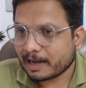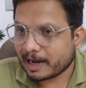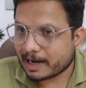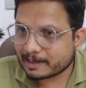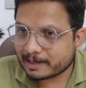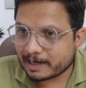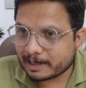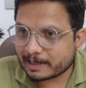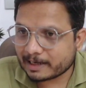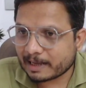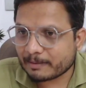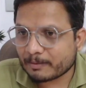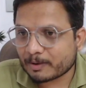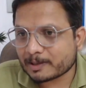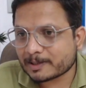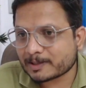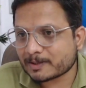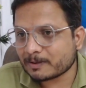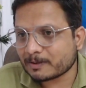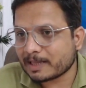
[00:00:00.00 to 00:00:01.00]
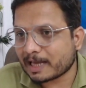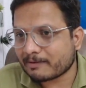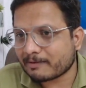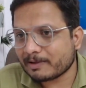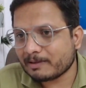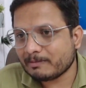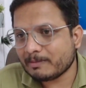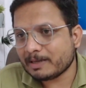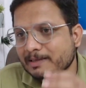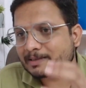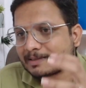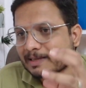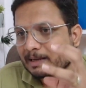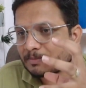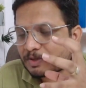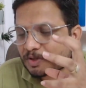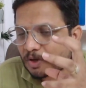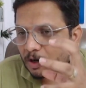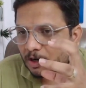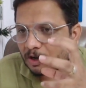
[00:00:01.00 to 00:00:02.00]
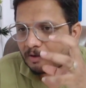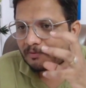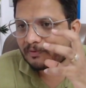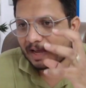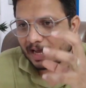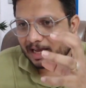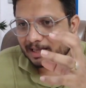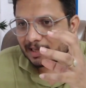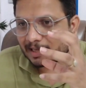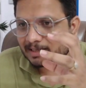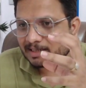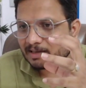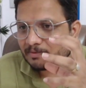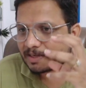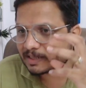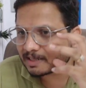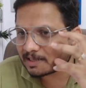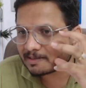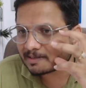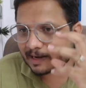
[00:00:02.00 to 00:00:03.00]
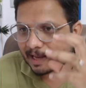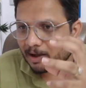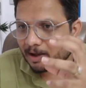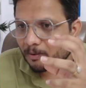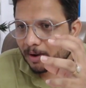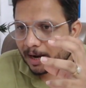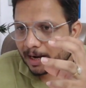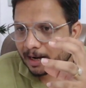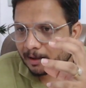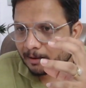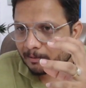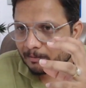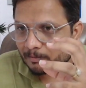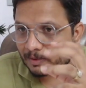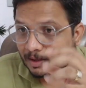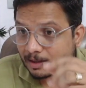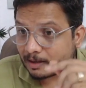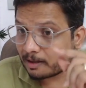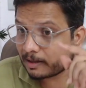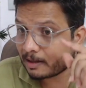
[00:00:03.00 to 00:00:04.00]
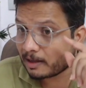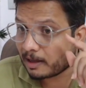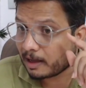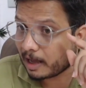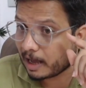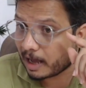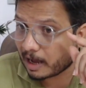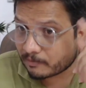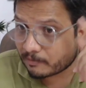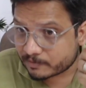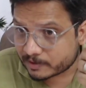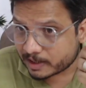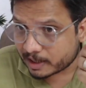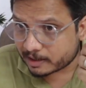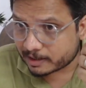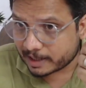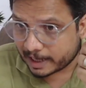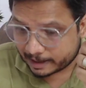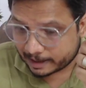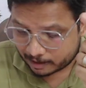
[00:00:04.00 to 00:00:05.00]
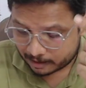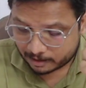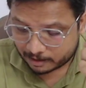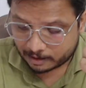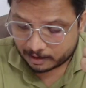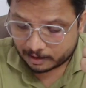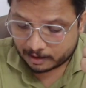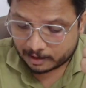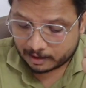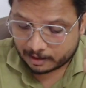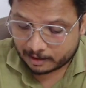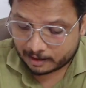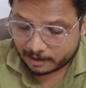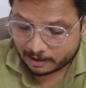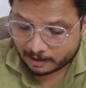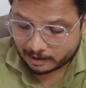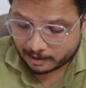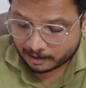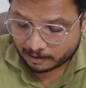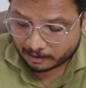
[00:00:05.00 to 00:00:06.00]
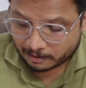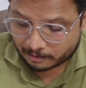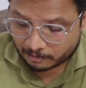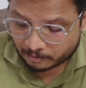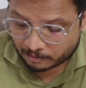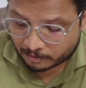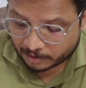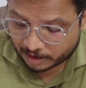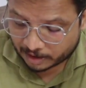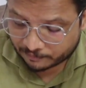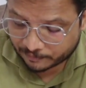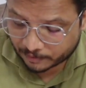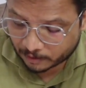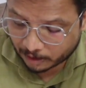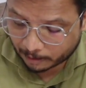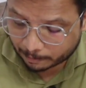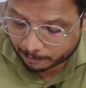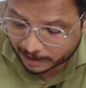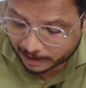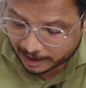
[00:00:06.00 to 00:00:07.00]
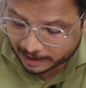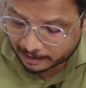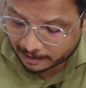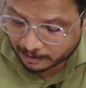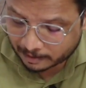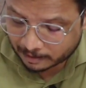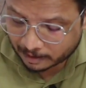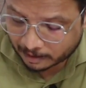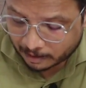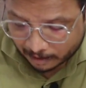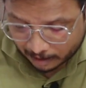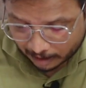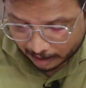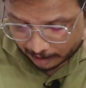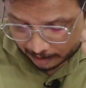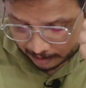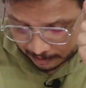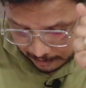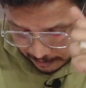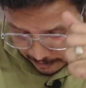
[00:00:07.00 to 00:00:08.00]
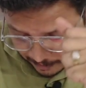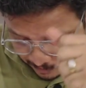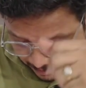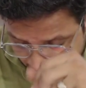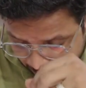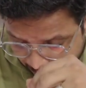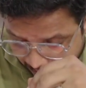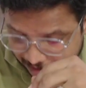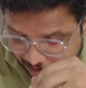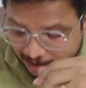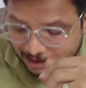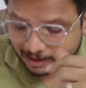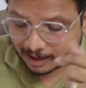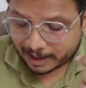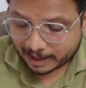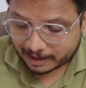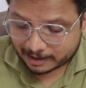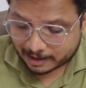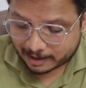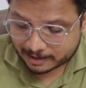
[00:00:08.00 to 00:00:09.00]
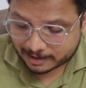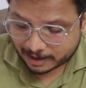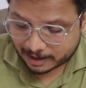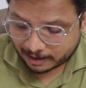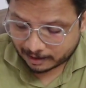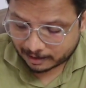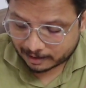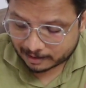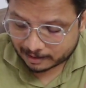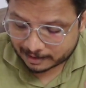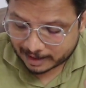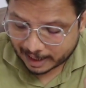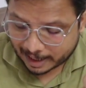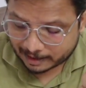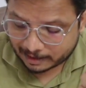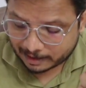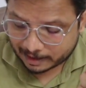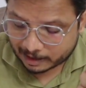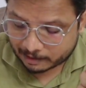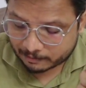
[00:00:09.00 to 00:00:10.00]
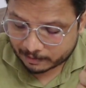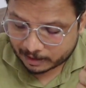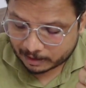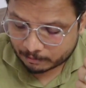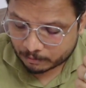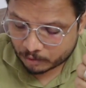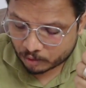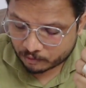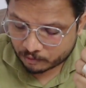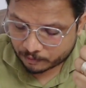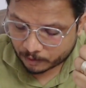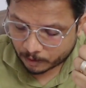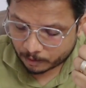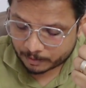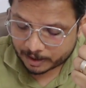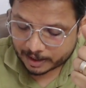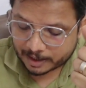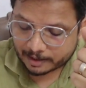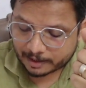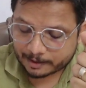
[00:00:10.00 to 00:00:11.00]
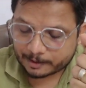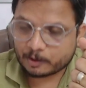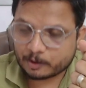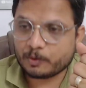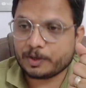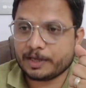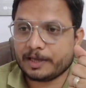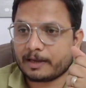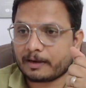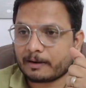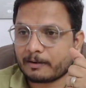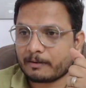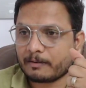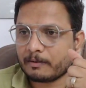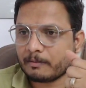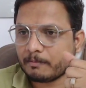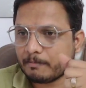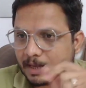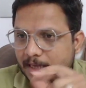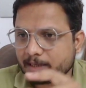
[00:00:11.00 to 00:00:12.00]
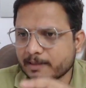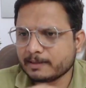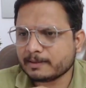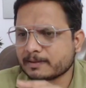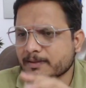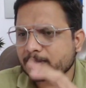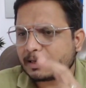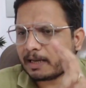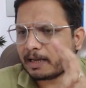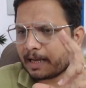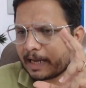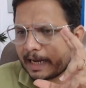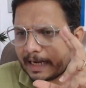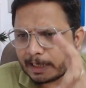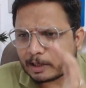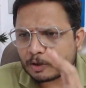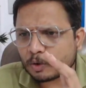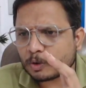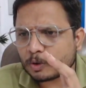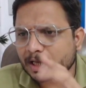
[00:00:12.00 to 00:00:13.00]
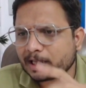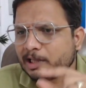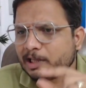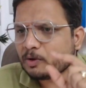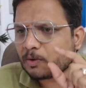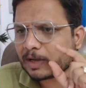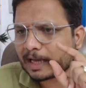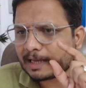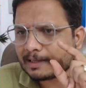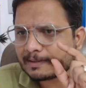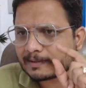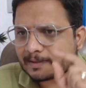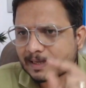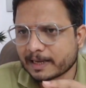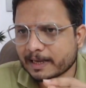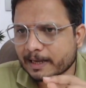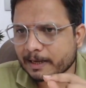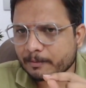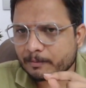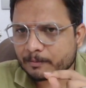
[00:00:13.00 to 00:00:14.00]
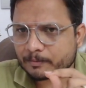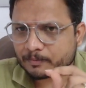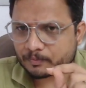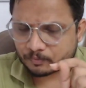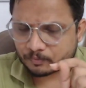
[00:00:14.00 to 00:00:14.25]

At that time also there will be some sort of energy which is required. After that, if you apply some another energy, then it will move from here to here. Means in total you can say,